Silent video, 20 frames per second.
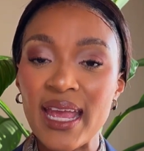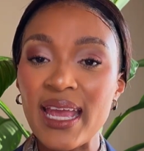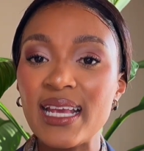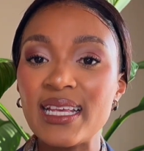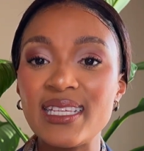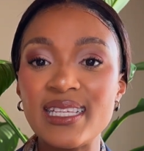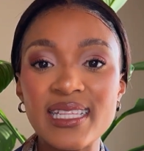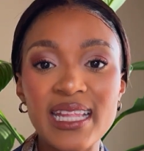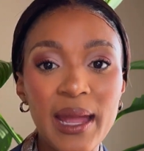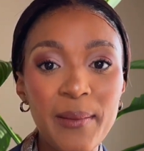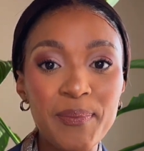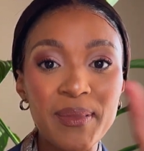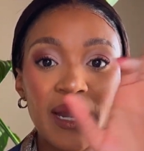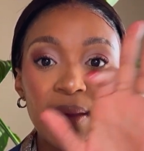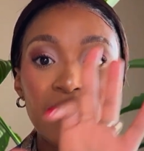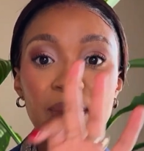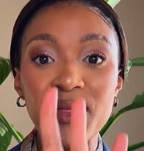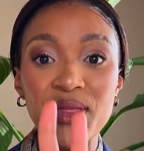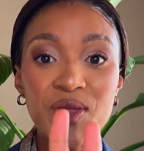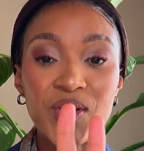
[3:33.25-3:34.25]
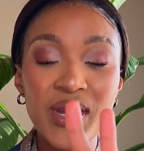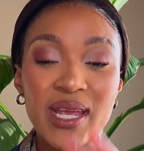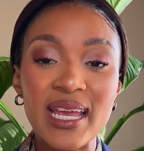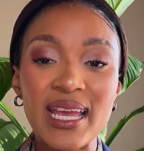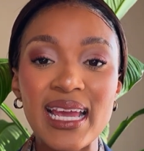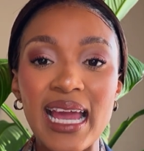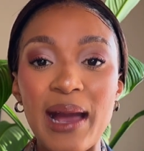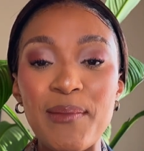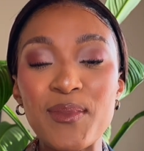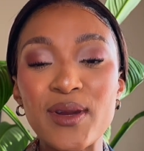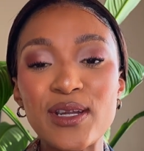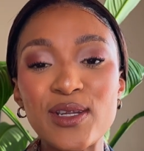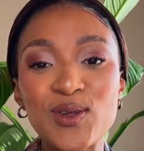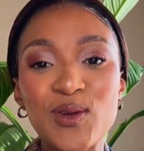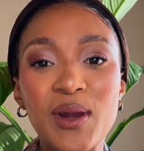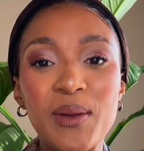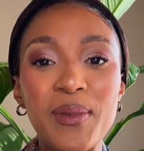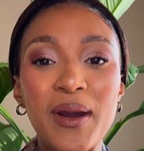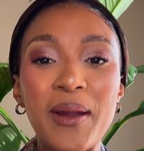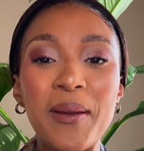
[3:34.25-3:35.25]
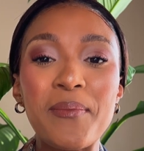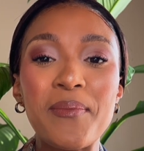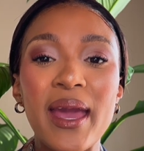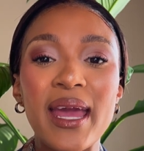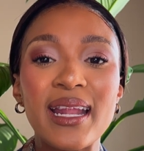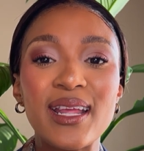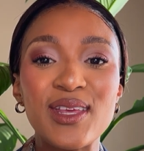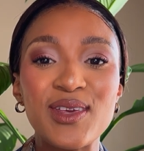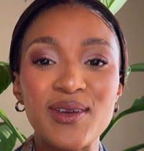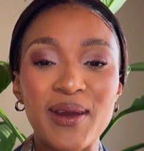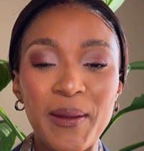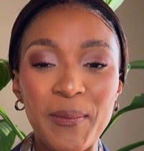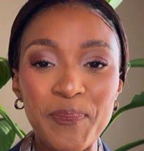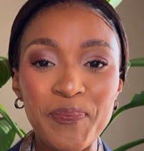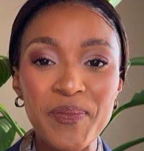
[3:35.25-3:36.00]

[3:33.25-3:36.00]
Step number 3, I'm going to talk about manicure.